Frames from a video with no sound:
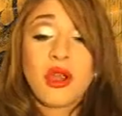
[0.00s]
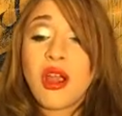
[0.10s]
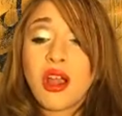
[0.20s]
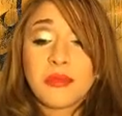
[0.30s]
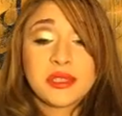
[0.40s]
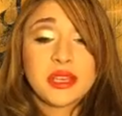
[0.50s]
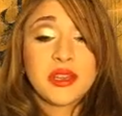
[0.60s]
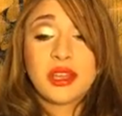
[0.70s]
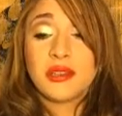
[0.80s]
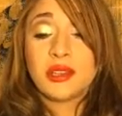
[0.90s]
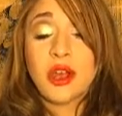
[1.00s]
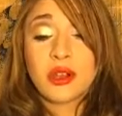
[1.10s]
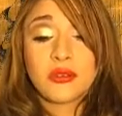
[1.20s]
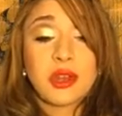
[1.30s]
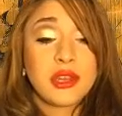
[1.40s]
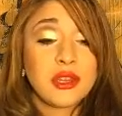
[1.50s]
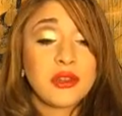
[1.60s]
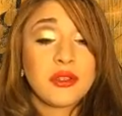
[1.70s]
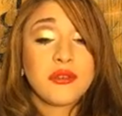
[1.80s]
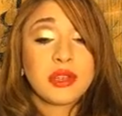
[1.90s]
harm done in the long run. You know,
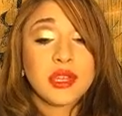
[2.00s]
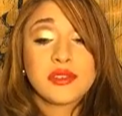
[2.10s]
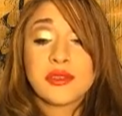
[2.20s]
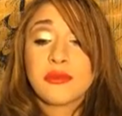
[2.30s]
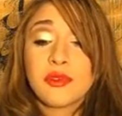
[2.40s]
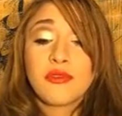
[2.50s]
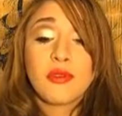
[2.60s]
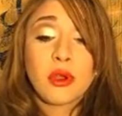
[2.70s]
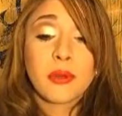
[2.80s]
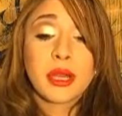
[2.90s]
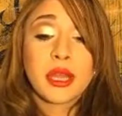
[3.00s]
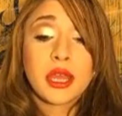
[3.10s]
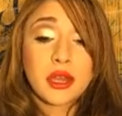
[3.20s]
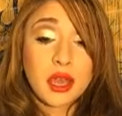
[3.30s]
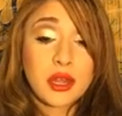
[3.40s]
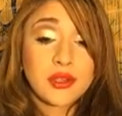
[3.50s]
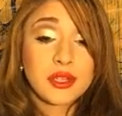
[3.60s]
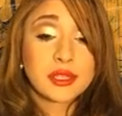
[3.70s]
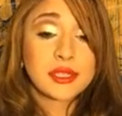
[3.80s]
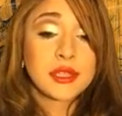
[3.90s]
you need to move forward and kind of
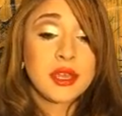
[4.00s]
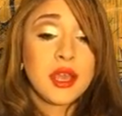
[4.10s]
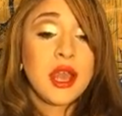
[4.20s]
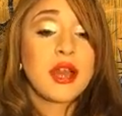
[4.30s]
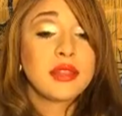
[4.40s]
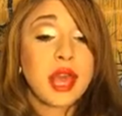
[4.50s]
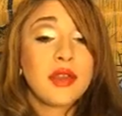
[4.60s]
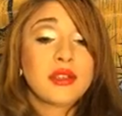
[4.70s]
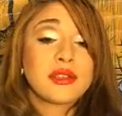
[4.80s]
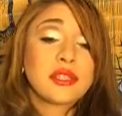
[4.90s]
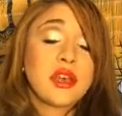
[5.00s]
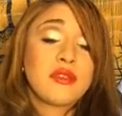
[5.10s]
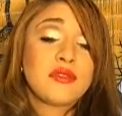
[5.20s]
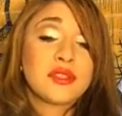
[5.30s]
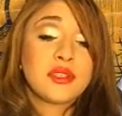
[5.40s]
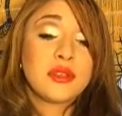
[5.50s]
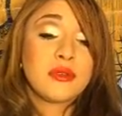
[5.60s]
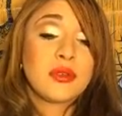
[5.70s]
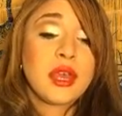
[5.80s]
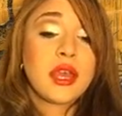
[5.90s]
just allow yourselves
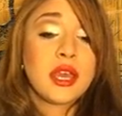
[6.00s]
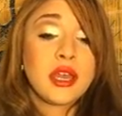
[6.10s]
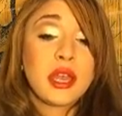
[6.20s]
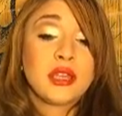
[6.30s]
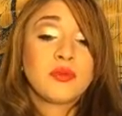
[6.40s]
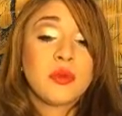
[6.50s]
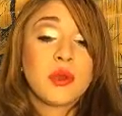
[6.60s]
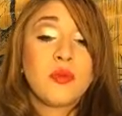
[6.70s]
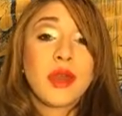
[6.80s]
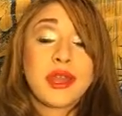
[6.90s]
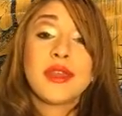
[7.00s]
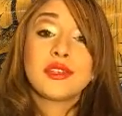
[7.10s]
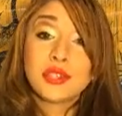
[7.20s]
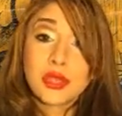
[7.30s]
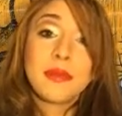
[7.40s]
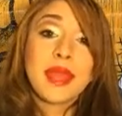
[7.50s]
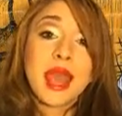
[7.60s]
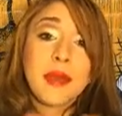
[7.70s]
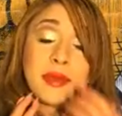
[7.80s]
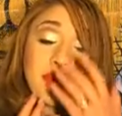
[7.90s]
to connect with what should be
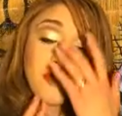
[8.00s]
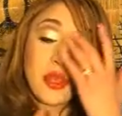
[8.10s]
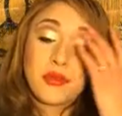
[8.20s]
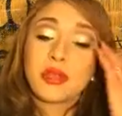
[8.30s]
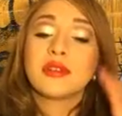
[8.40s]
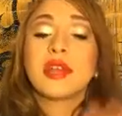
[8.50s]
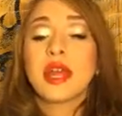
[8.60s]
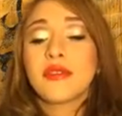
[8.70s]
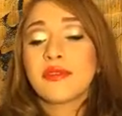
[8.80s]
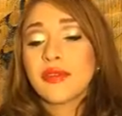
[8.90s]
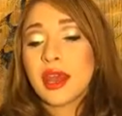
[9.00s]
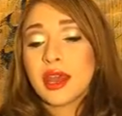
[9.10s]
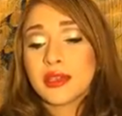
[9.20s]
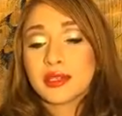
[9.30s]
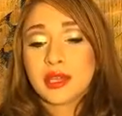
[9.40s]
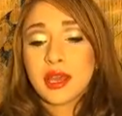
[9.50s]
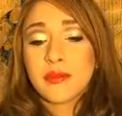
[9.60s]
happening for you in your life. And,